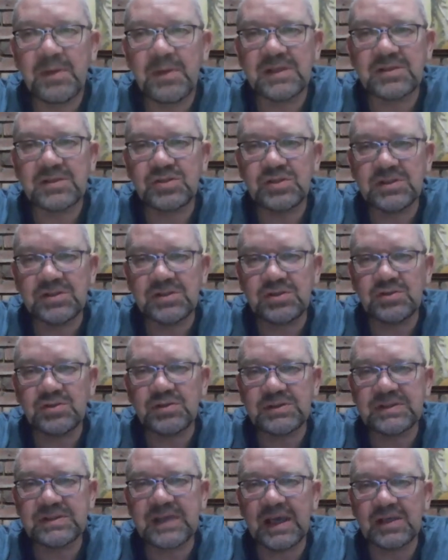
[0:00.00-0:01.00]
But just
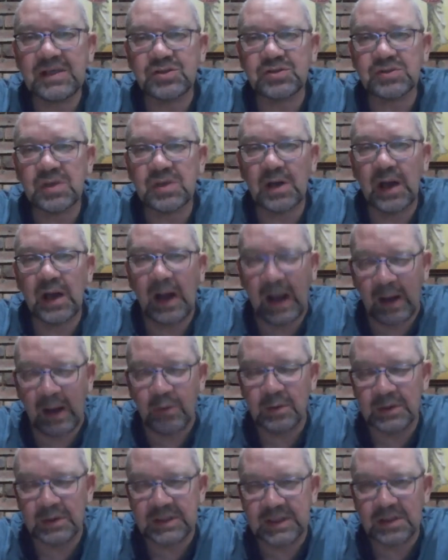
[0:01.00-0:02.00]
to sketch
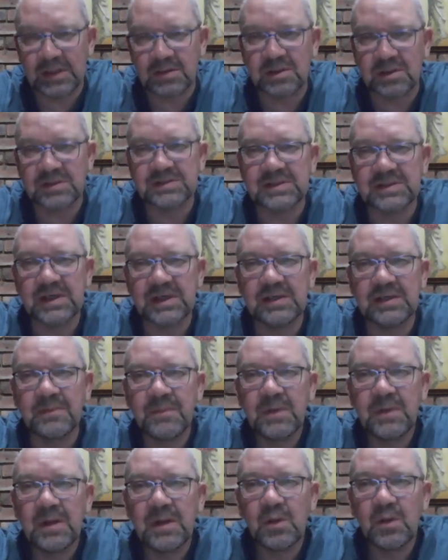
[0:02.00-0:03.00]
our real concern,
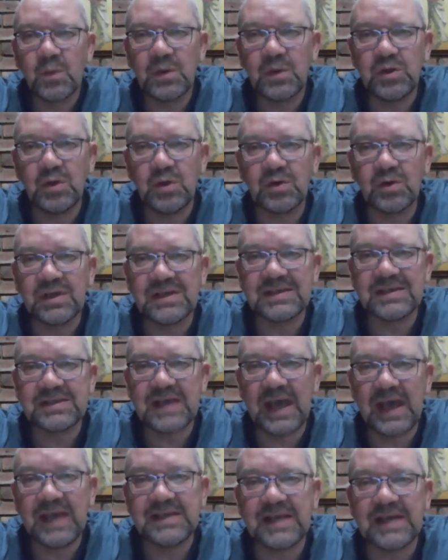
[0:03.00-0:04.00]
when you look at
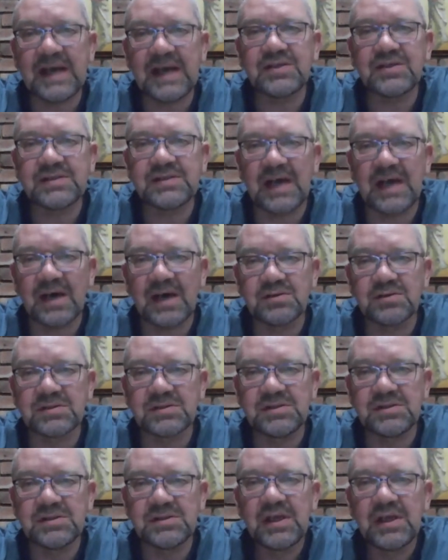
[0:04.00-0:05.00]
it,
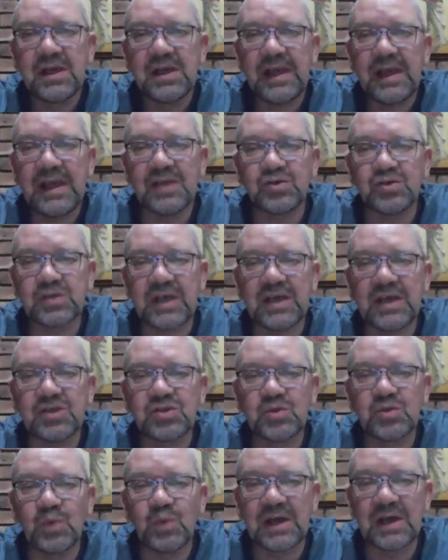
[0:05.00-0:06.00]
800,000
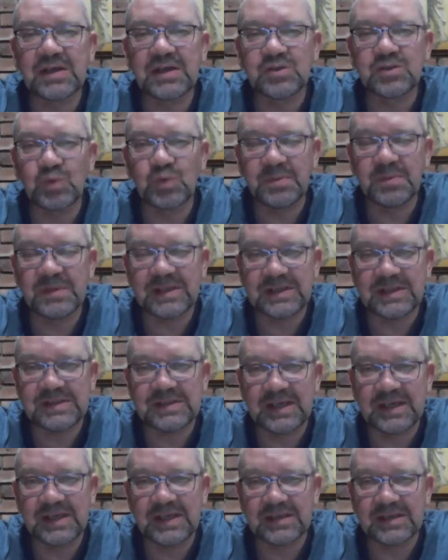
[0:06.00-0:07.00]
education workers will be
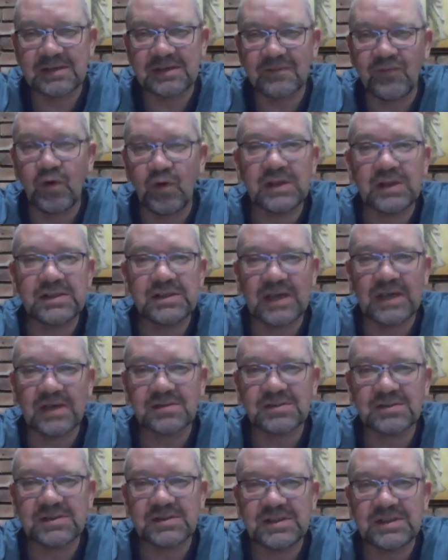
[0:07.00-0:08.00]
returning,
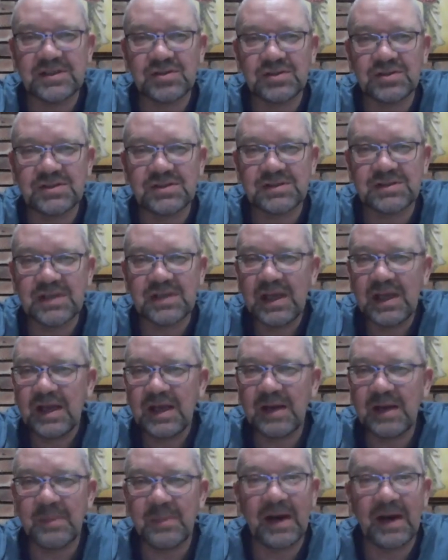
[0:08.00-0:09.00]
400,000 teachers,
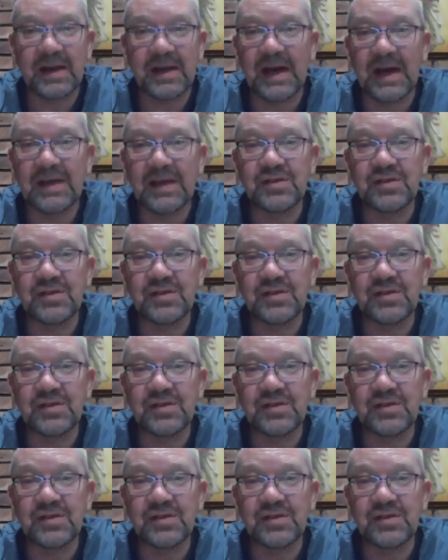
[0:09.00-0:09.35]
about